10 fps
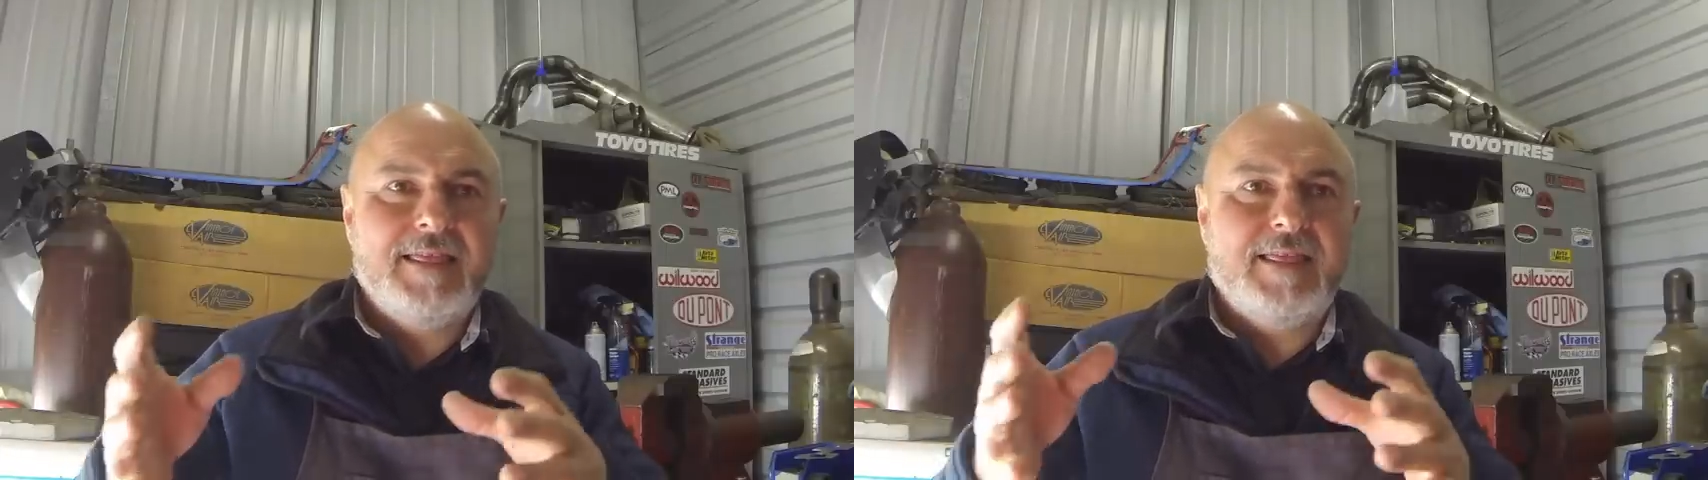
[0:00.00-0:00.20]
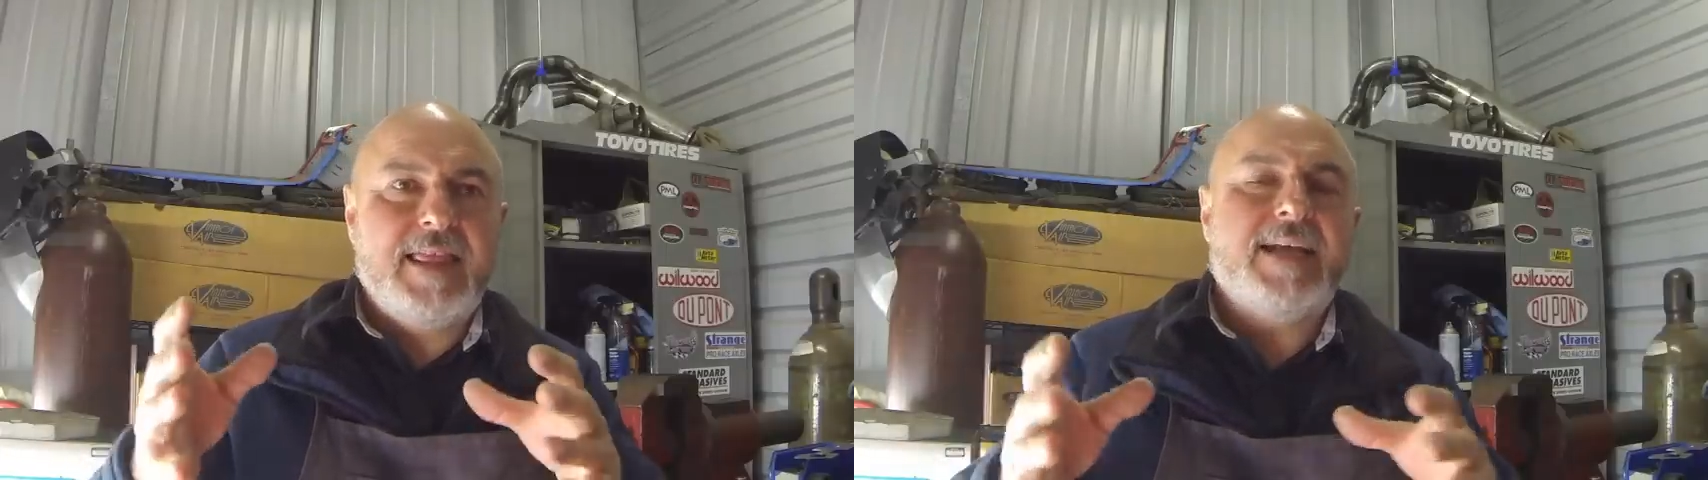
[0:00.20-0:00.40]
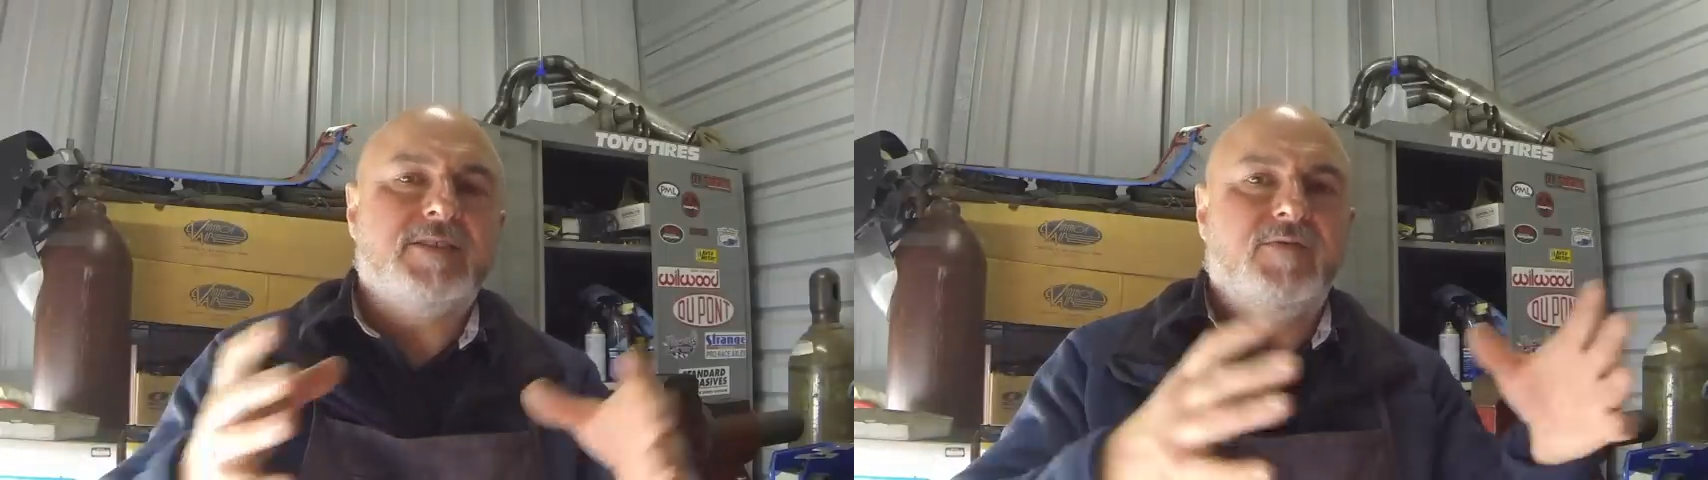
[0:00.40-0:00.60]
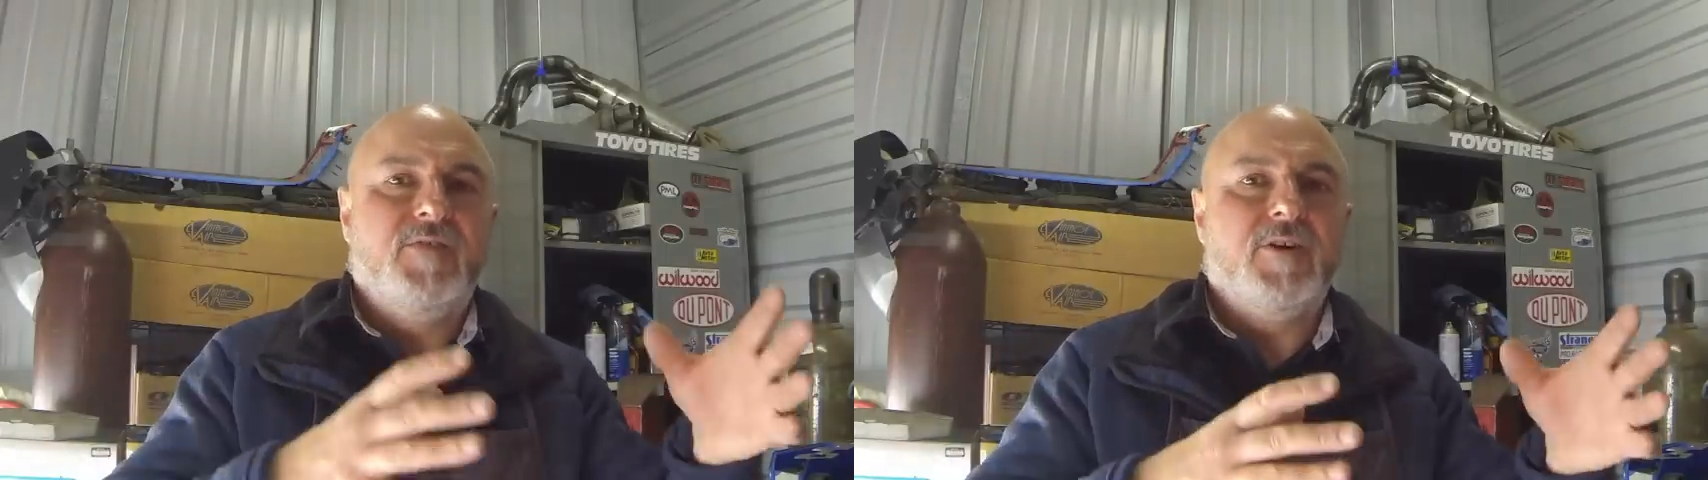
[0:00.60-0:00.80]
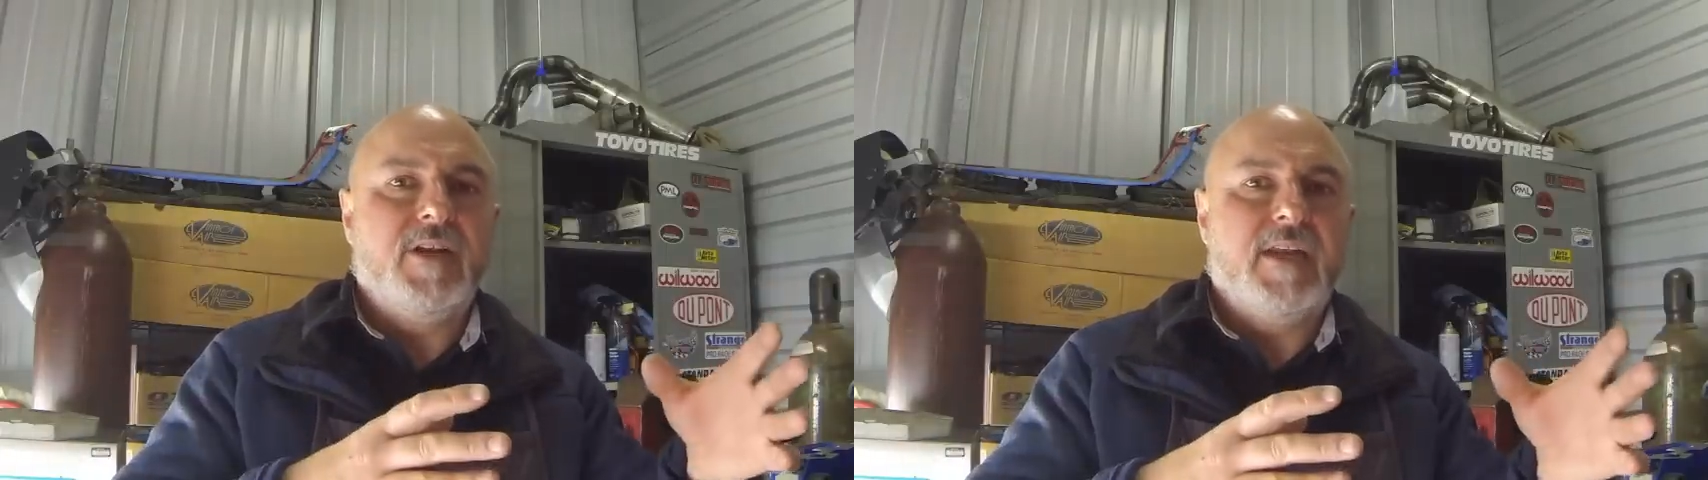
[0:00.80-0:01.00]
that's a
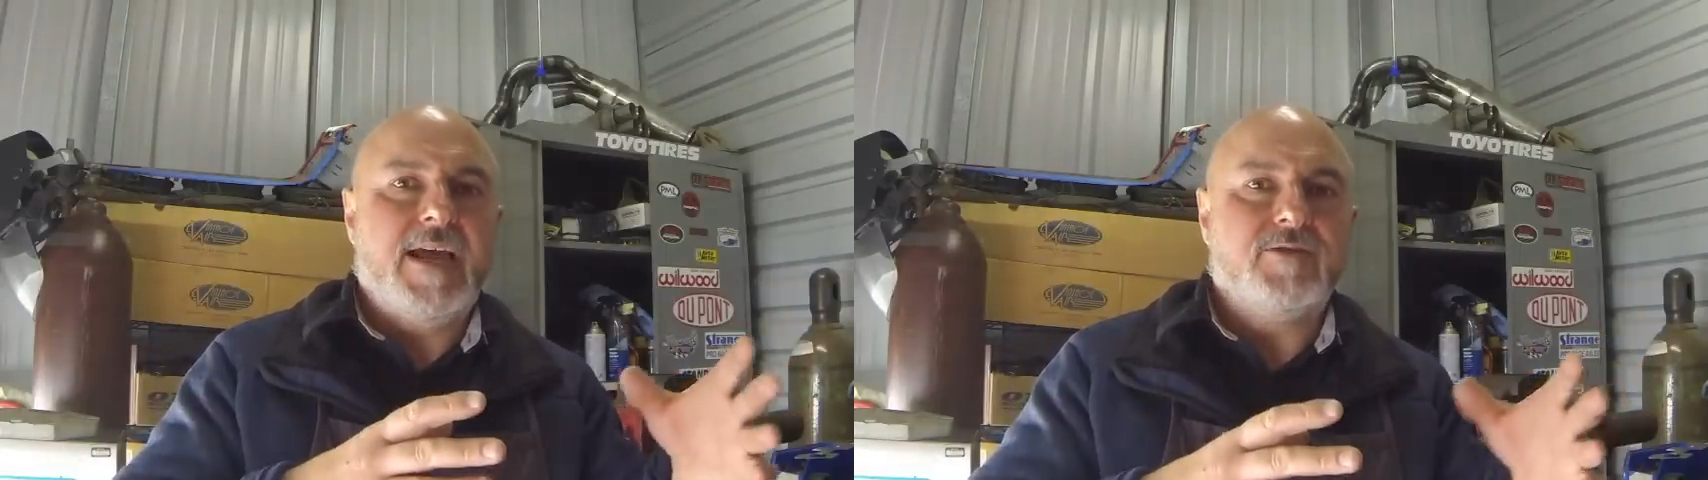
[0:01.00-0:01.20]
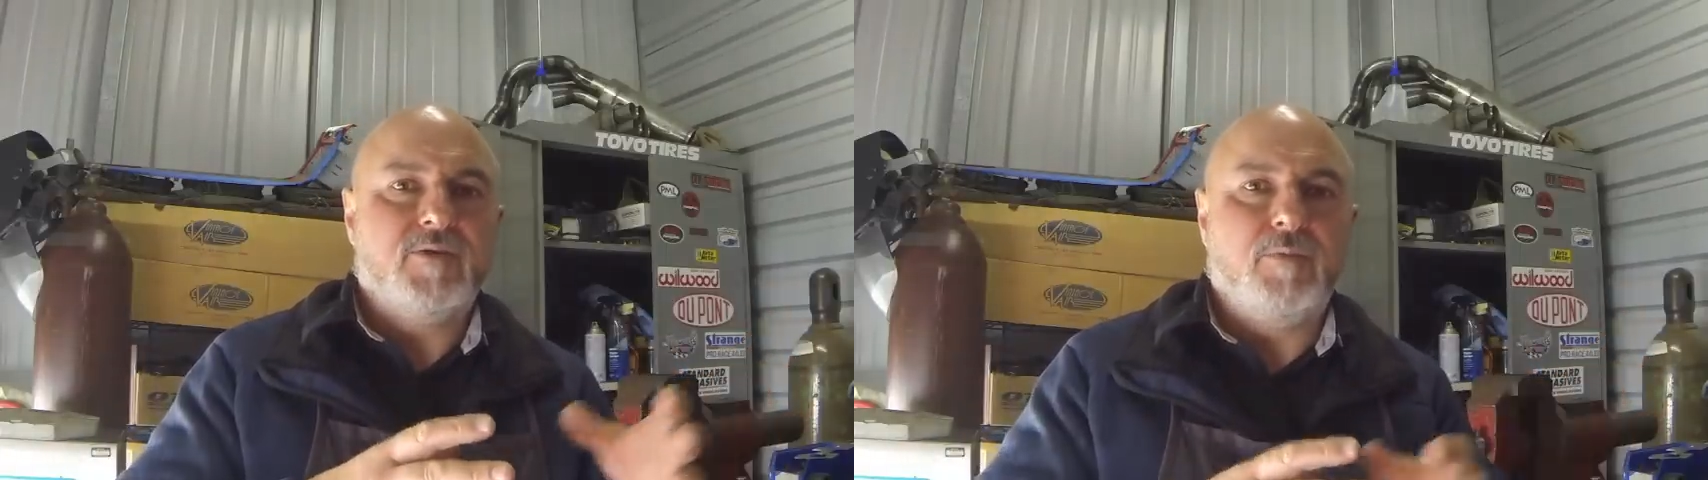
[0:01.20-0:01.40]
very natural